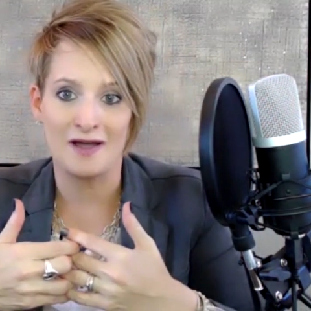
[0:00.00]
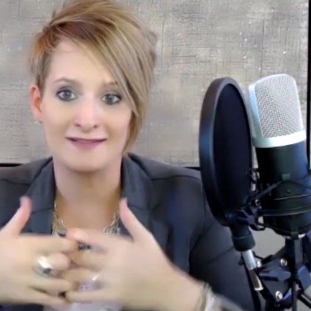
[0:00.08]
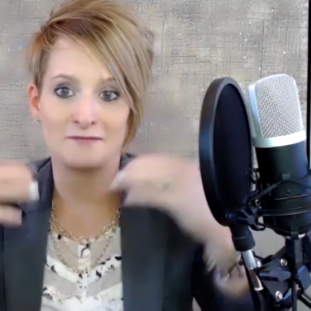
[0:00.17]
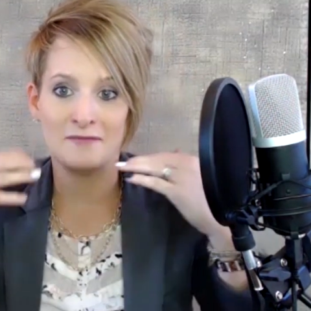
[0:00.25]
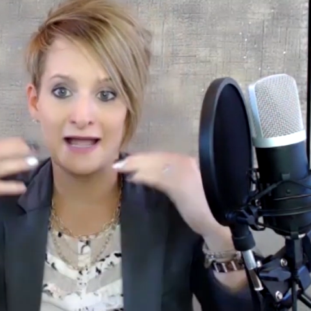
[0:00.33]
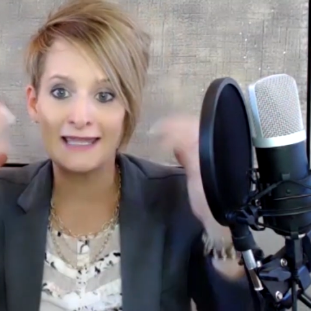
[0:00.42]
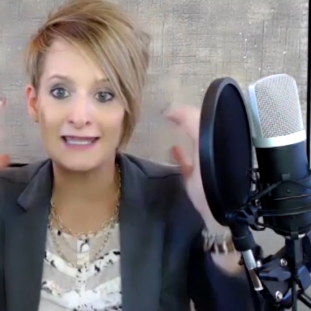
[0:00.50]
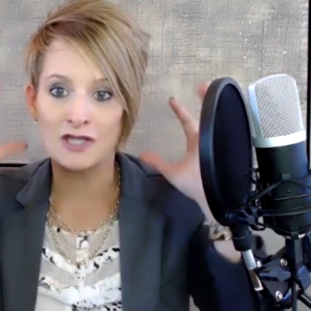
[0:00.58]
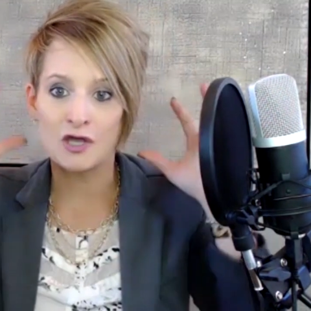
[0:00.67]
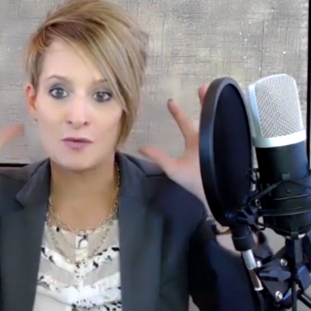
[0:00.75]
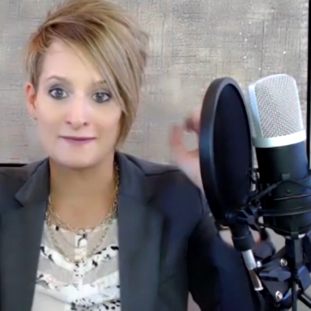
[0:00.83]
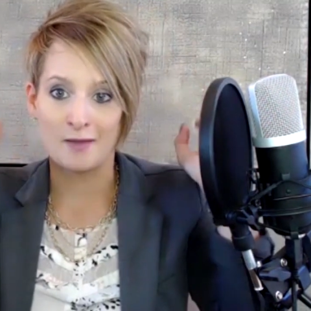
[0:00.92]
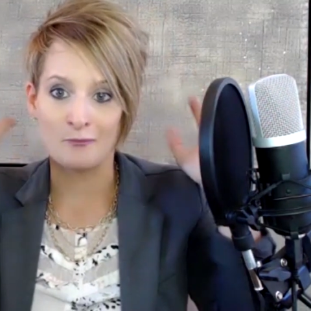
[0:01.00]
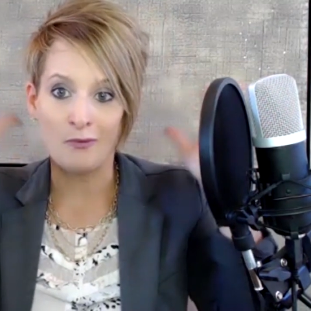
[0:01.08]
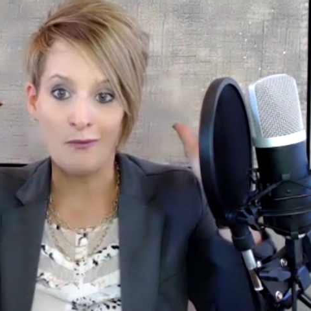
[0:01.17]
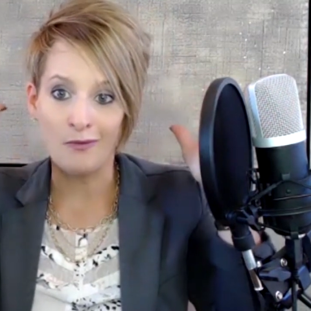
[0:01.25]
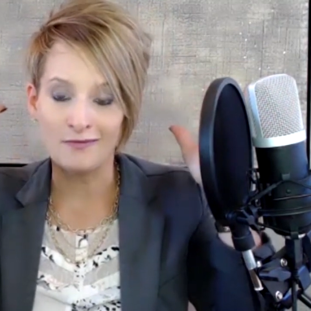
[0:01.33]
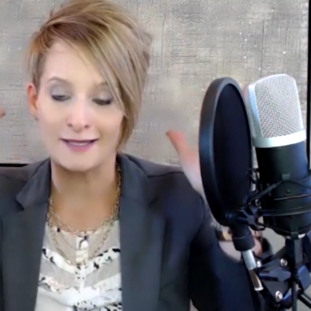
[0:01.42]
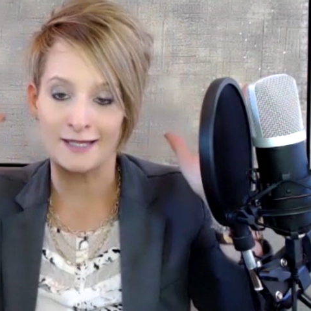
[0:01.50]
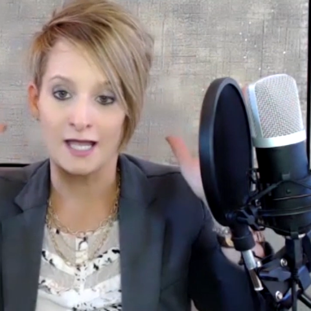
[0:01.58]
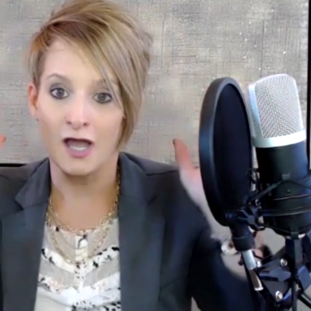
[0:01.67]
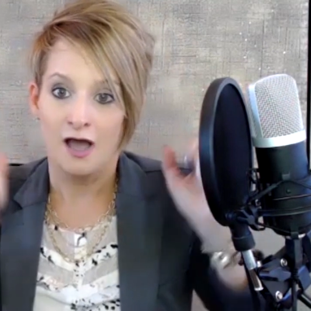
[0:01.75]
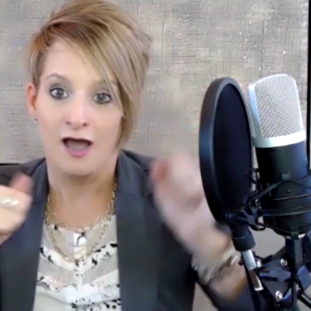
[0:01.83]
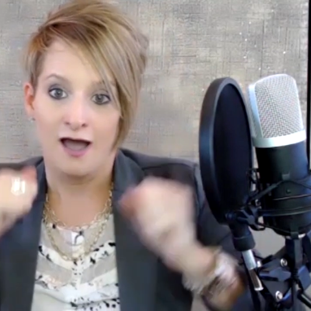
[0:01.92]
Like my ego was like, bull, like
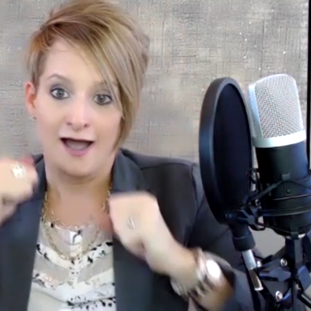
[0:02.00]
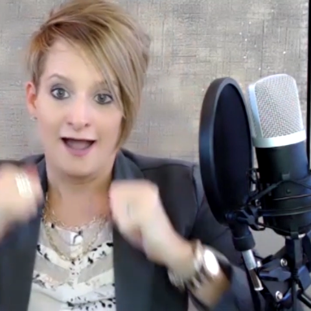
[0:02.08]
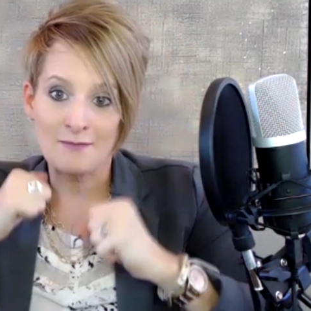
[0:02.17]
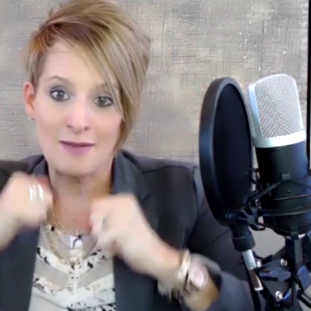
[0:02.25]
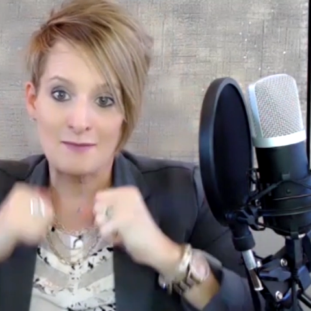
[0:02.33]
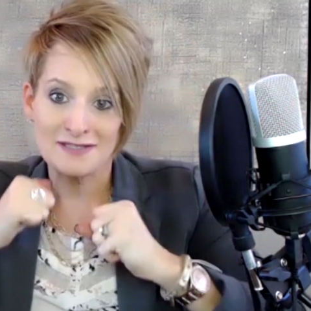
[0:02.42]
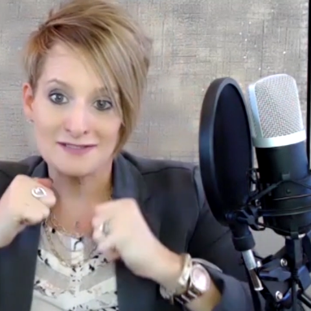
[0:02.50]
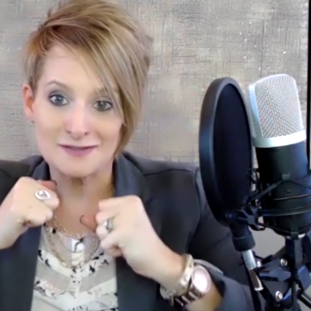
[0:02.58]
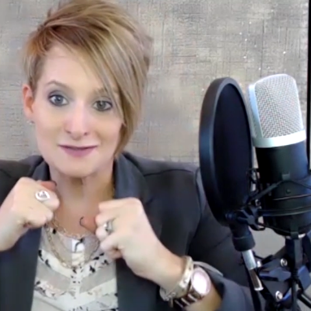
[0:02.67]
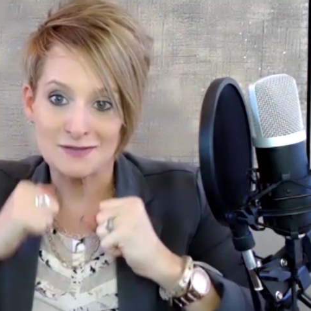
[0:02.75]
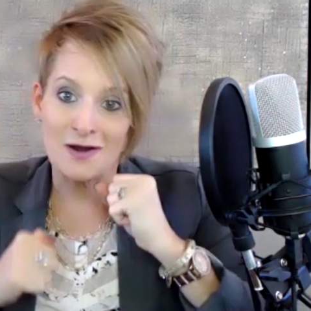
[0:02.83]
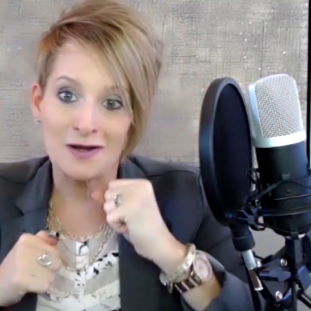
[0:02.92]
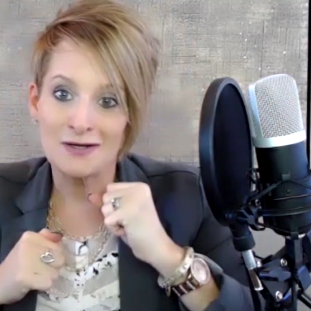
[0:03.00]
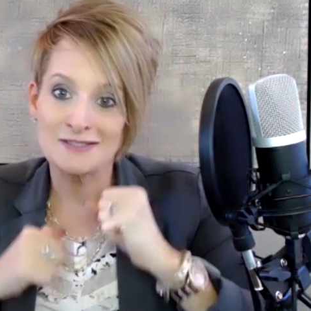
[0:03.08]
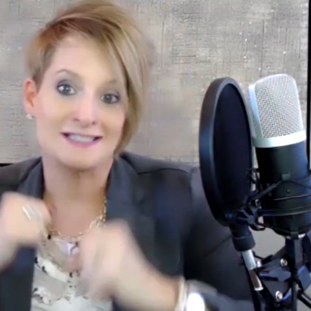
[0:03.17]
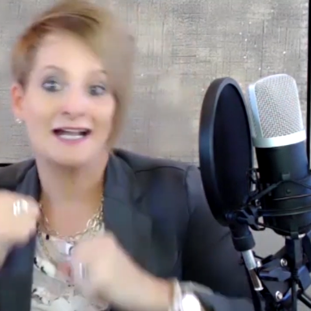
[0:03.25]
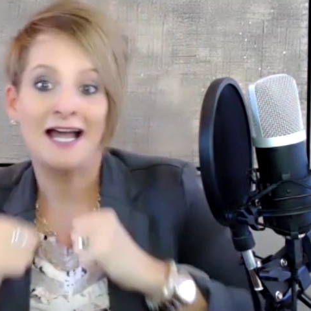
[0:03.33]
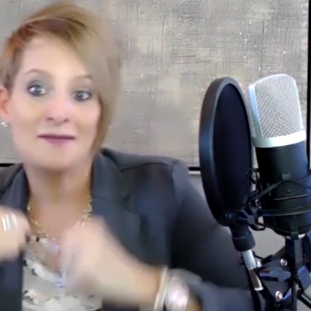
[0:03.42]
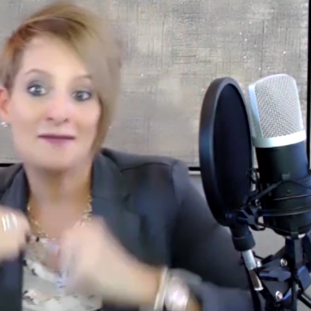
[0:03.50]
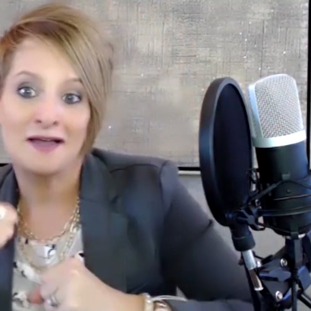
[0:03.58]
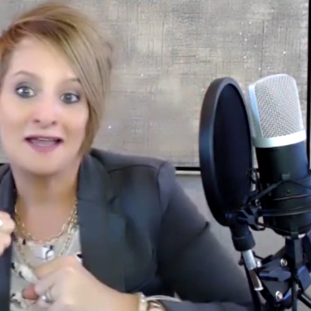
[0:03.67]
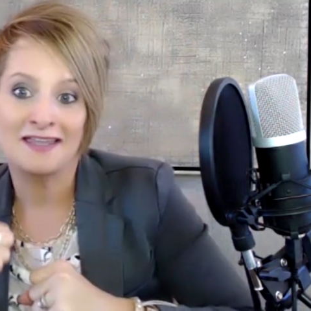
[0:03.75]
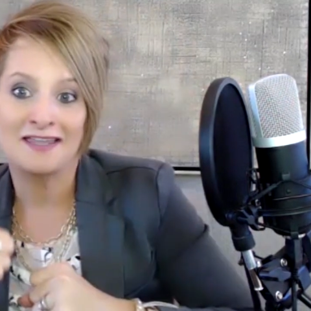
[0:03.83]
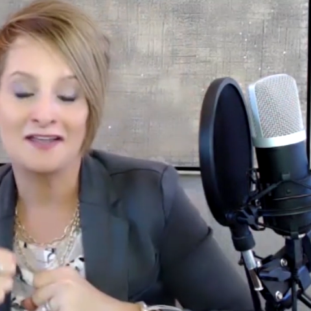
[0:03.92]
I got my business cards and I'm
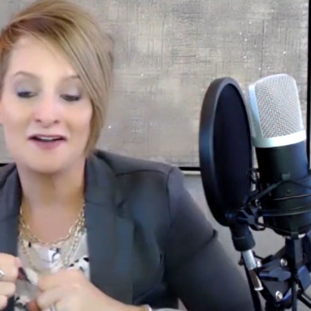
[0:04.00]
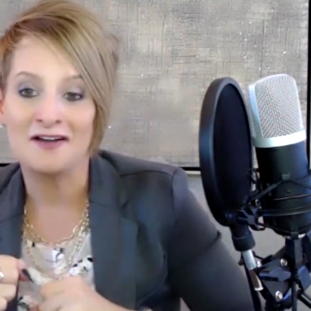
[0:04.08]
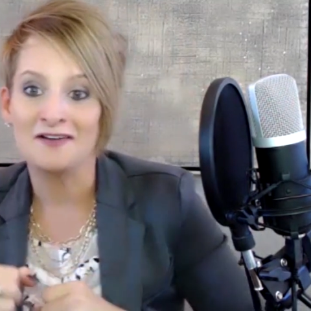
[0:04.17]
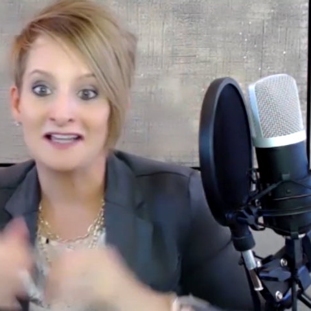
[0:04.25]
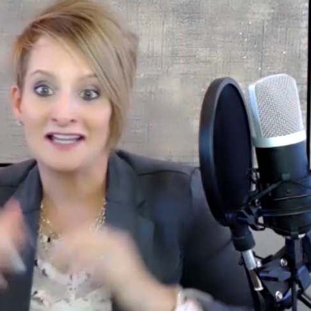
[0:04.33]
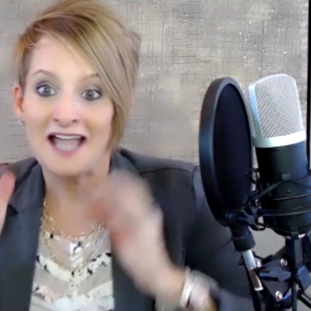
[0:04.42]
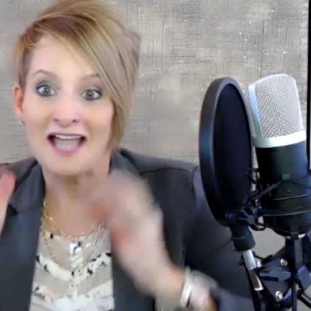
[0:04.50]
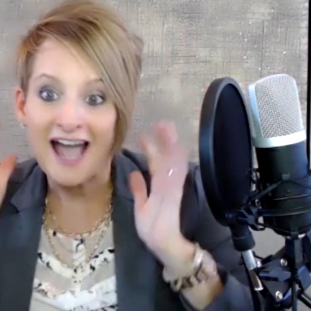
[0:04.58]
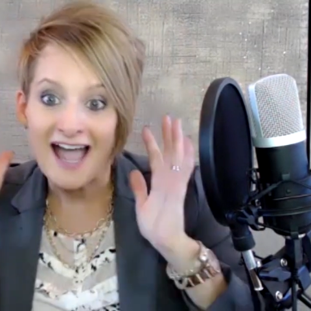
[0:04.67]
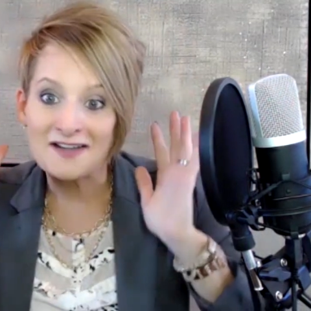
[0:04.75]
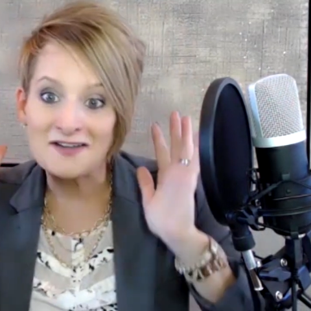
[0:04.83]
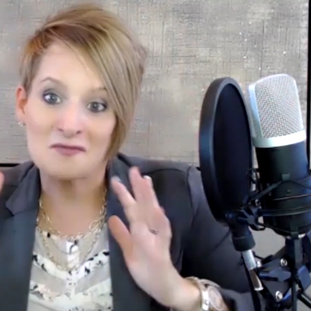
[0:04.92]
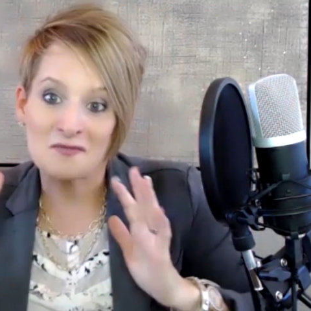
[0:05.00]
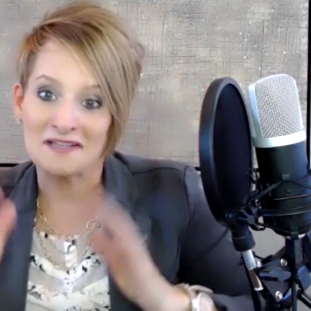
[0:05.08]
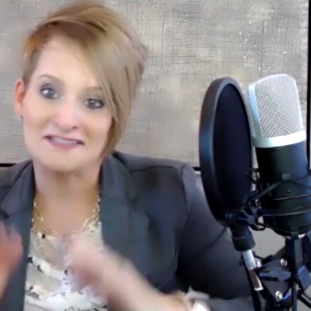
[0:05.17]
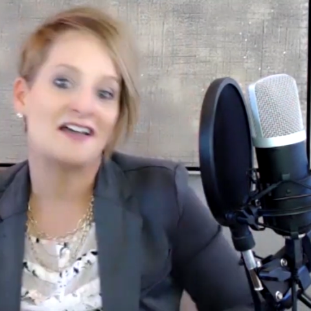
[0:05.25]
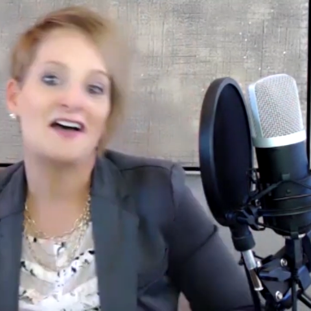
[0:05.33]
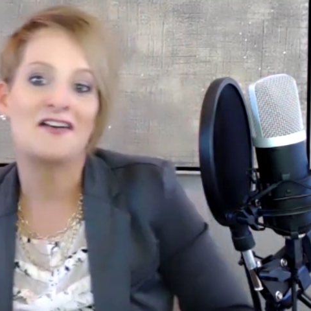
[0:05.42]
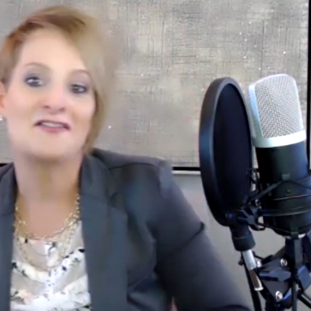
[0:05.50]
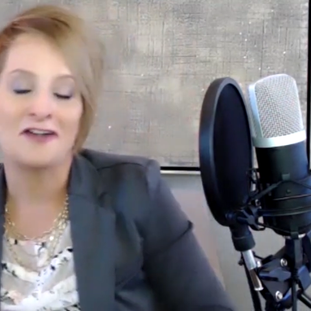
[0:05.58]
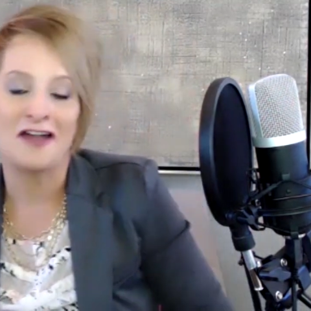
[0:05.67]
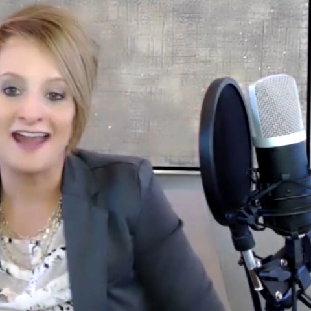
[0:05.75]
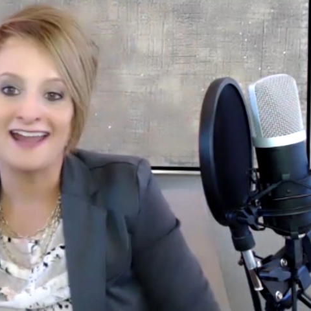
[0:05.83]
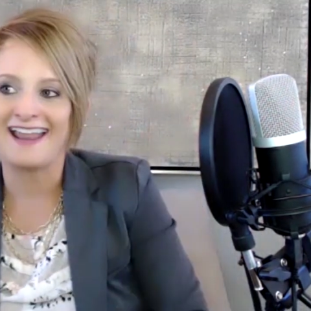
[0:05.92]
like, you know, like I know my stuff,
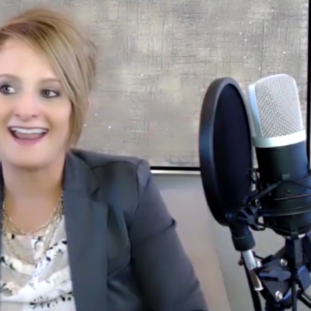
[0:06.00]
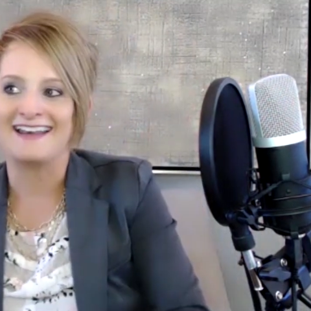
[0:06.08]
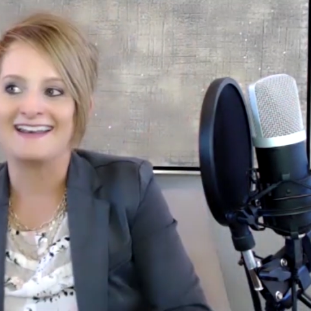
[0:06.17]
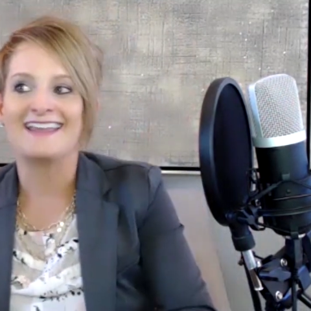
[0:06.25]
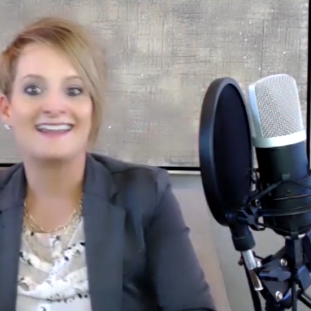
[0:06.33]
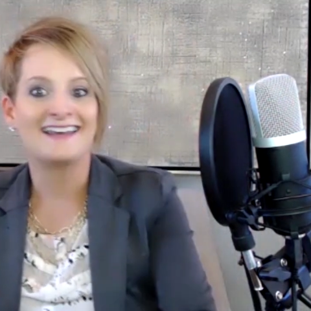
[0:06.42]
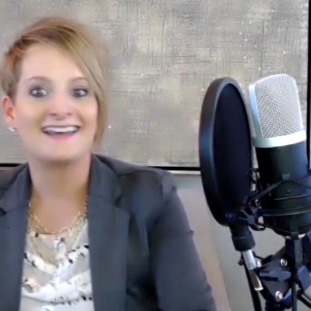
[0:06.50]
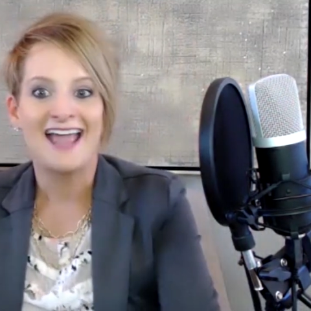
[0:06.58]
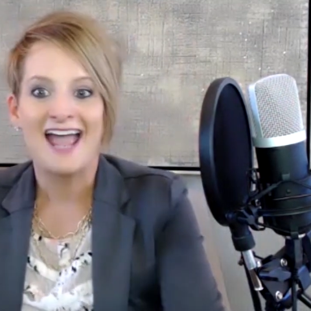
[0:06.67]
right? And then